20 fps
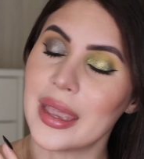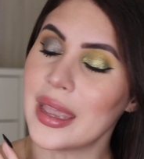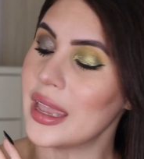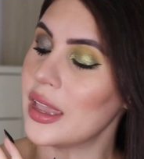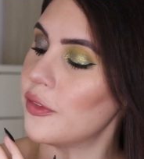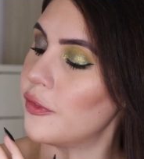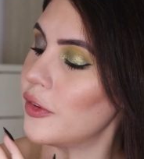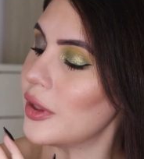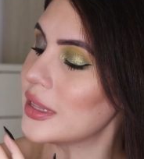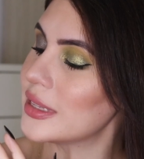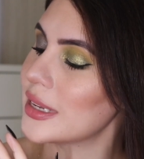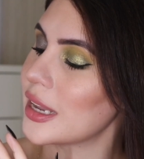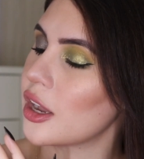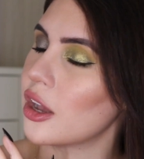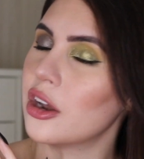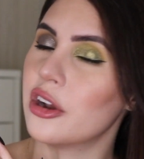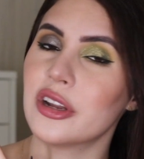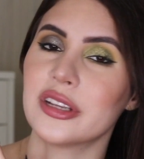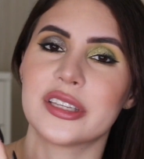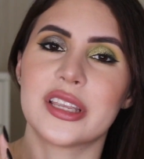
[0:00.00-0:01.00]
If it's a
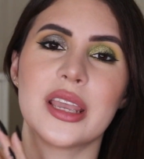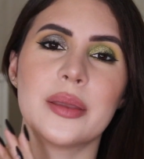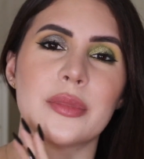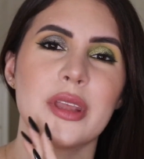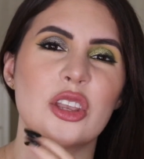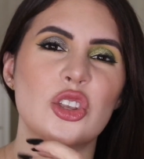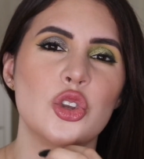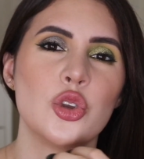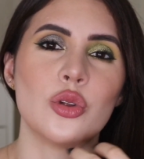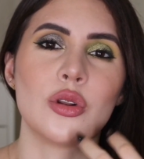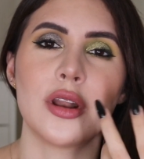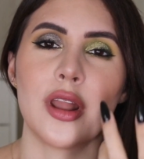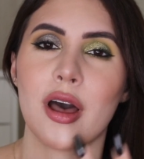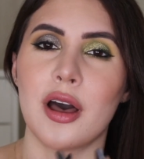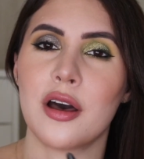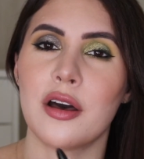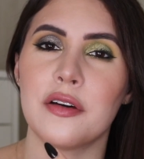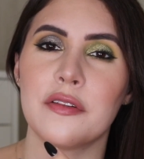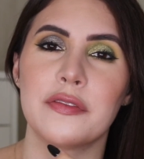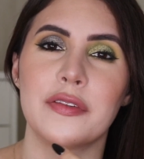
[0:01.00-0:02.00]
color scheme that you
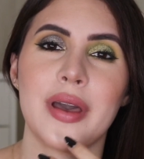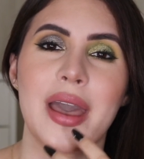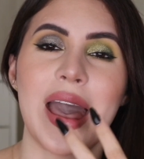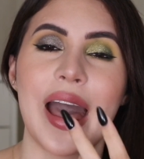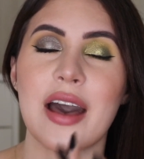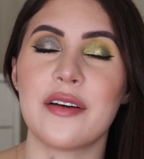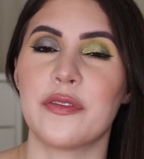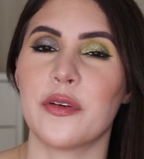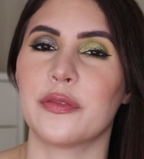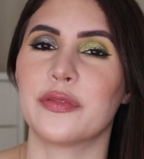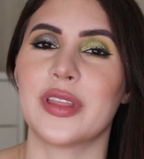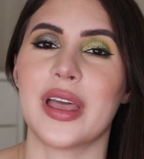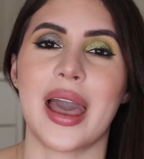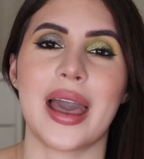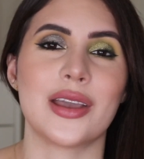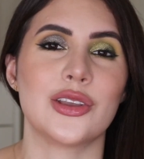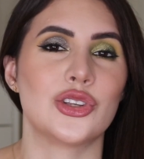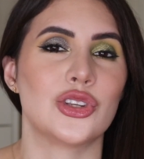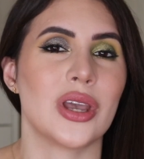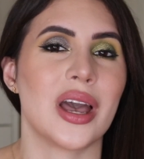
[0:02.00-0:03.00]
love, half of the
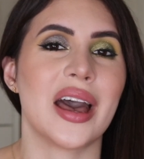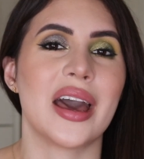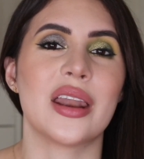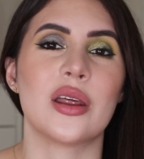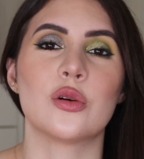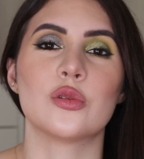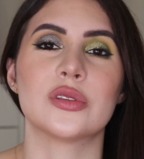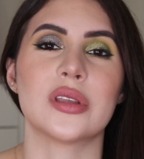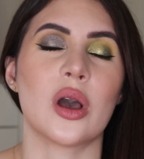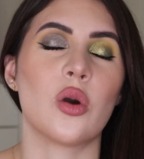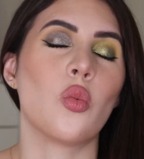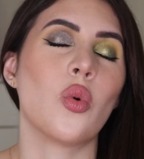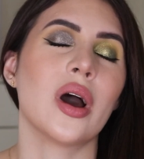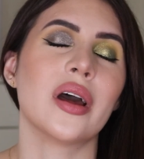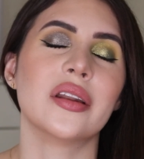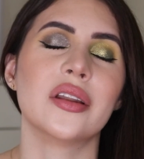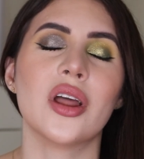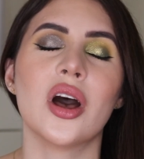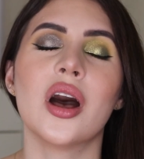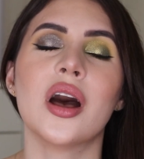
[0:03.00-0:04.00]
eyeshadows and
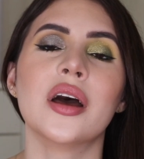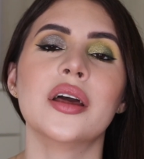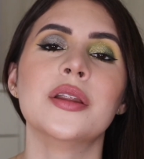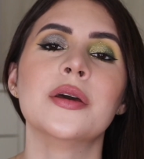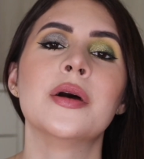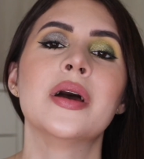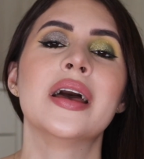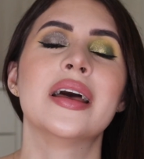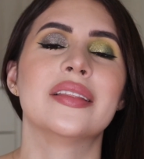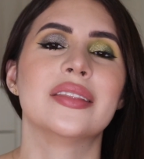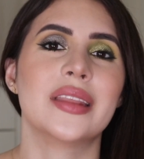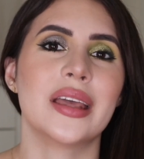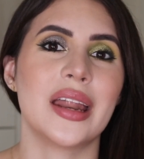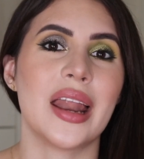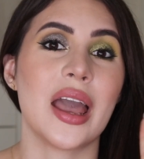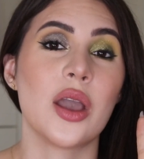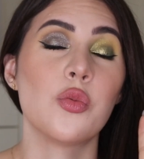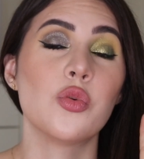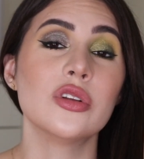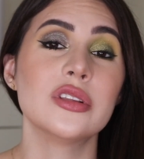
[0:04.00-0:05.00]
whatnot, then
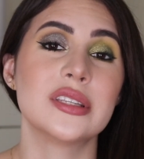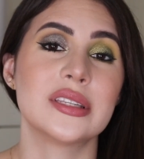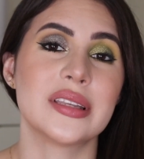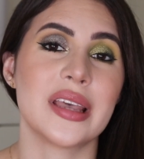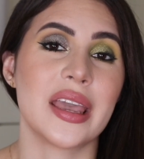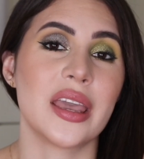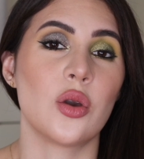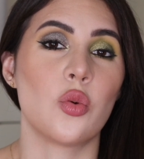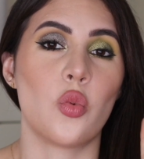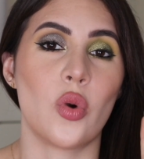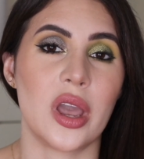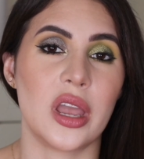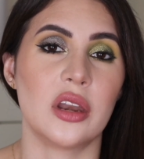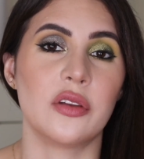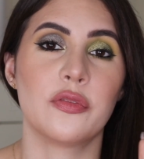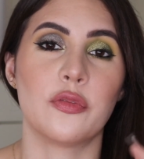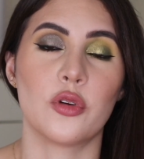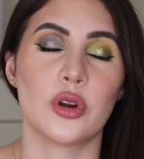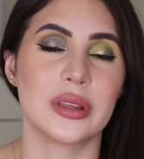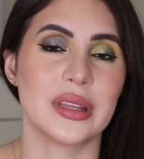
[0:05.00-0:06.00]
I would say
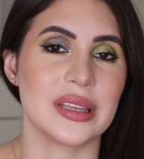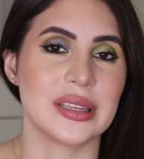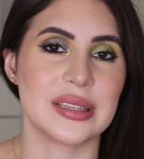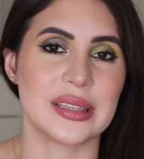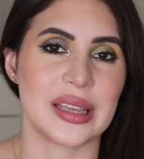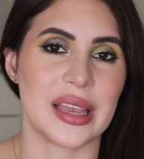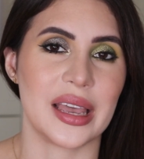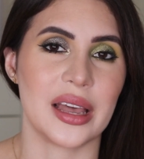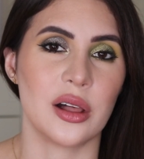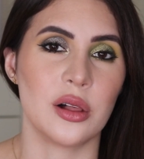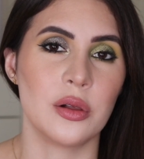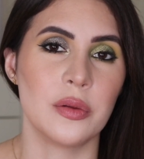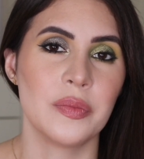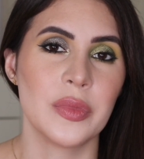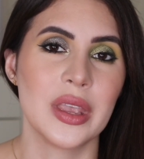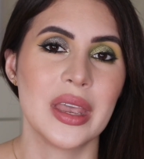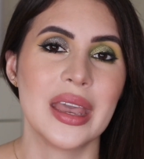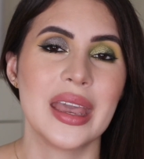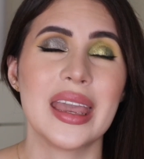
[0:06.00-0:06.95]
wait for the sale.